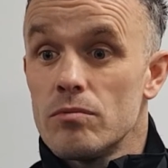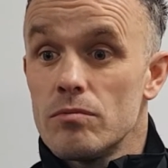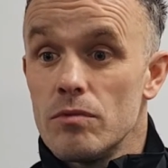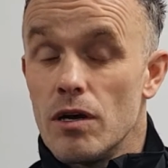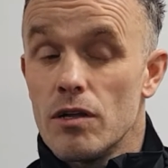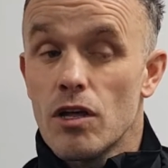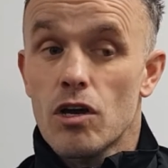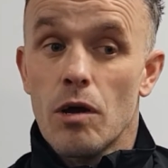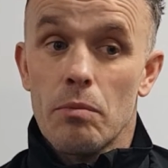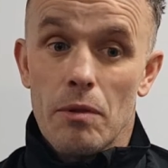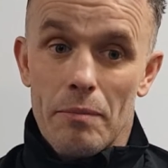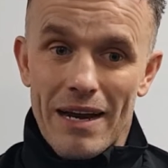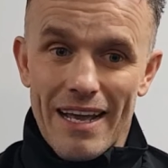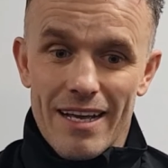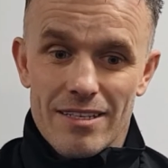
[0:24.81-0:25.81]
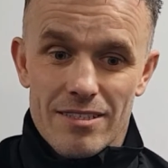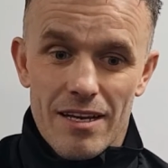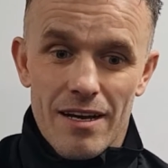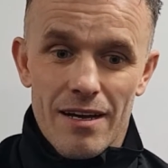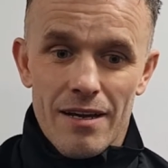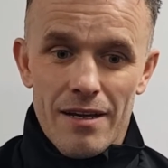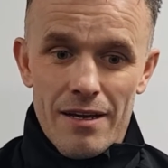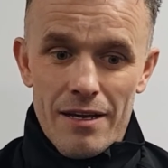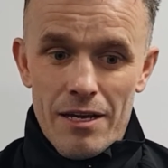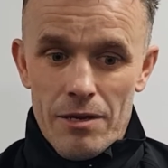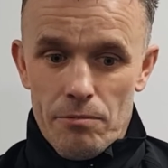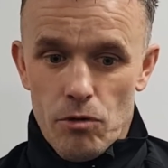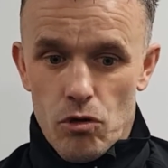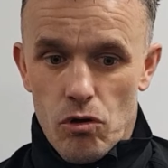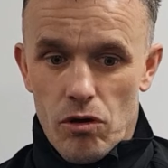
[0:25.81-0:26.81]
We had a couple of breaks that
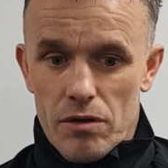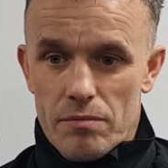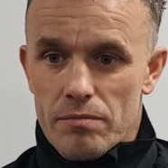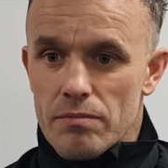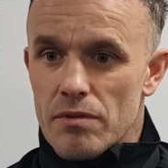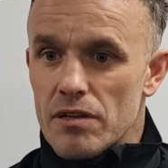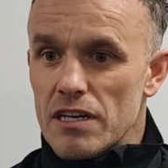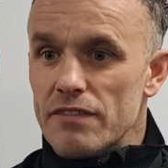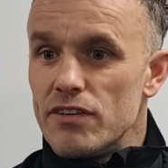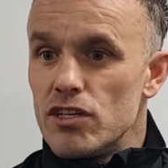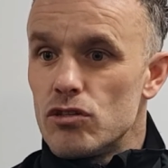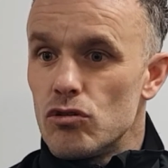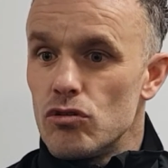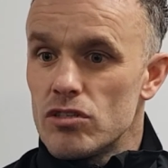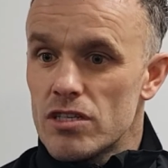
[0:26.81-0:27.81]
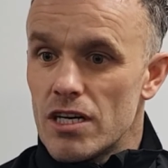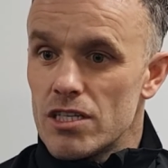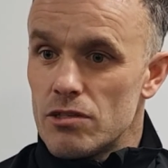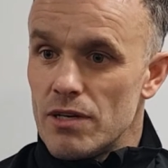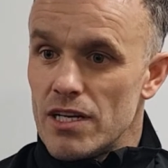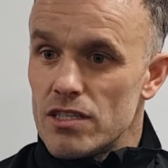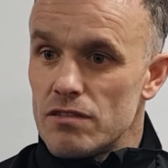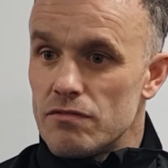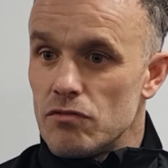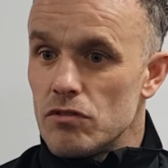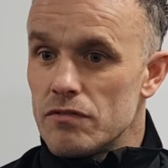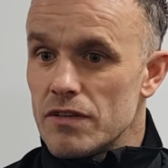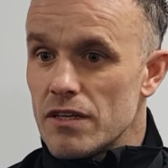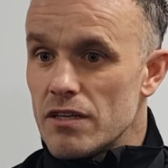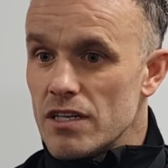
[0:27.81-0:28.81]
we got in 3v2 situation,
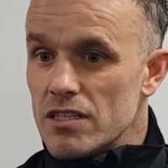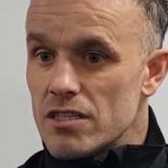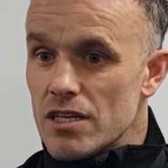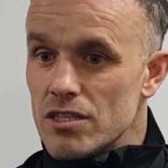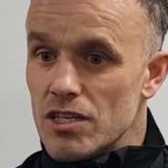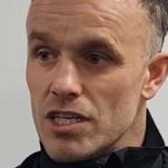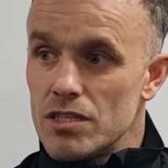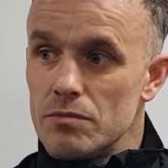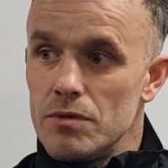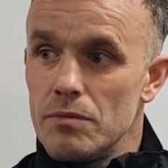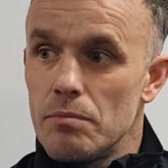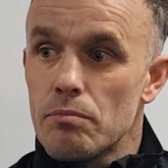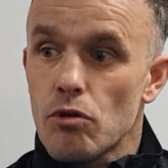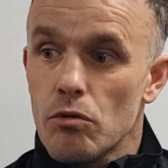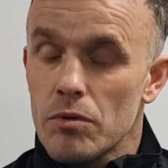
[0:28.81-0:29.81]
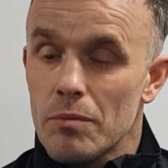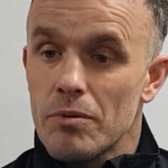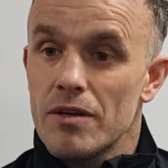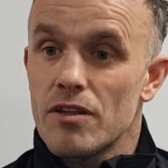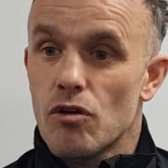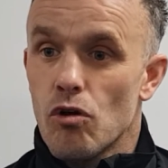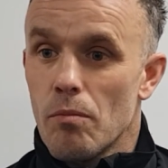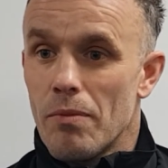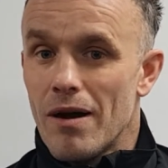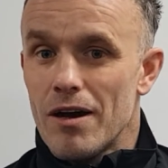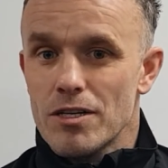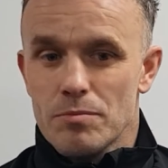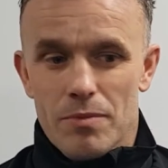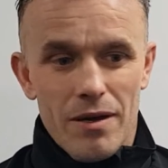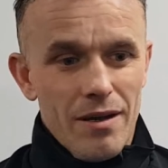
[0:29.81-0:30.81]
4v3 situation, and probably played the wrong
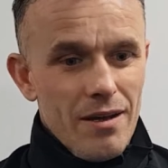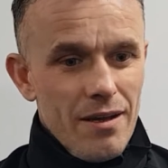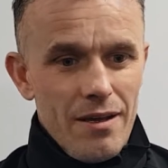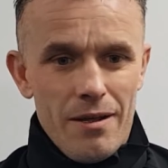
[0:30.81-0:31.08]
pass. But